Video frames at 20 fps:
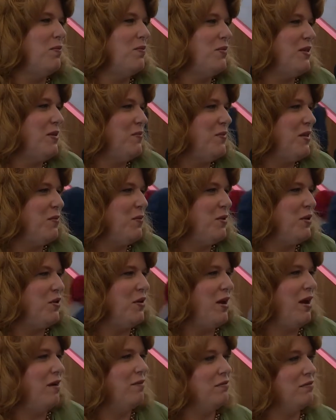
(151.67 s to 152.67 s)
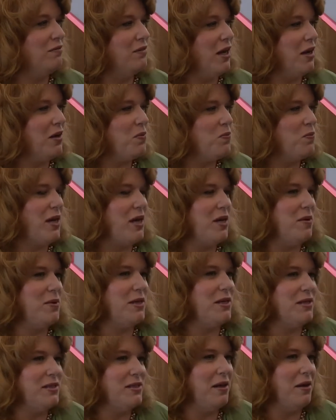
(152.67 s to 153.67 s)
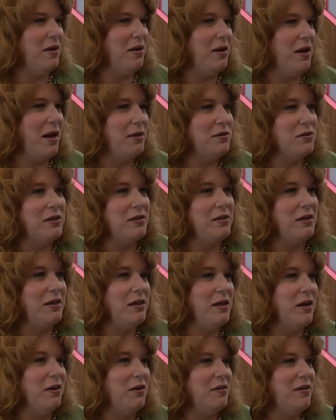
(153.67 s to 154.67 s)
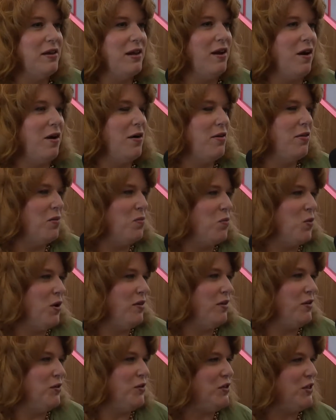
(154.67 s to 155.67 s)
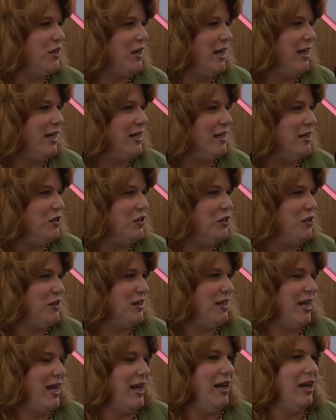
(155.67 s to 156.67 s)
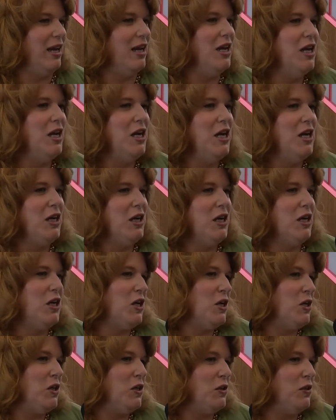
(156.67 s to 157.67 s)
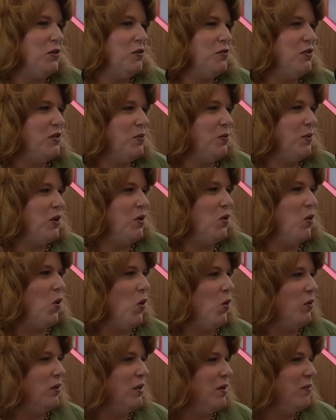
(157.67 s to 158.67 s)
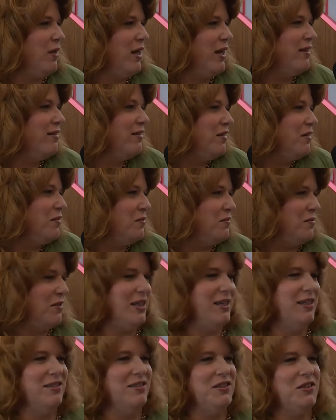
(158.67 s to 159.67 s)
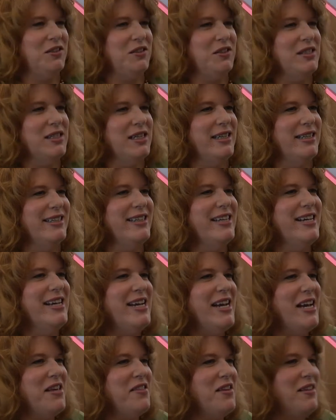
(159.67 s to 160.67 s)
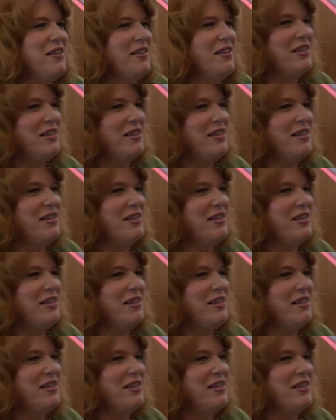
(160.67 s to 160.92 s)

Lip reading: something when you have young babies. Actually, the younger they are, the more their skin just kind of curves, and when you hold them, they get little wrinkles. And I think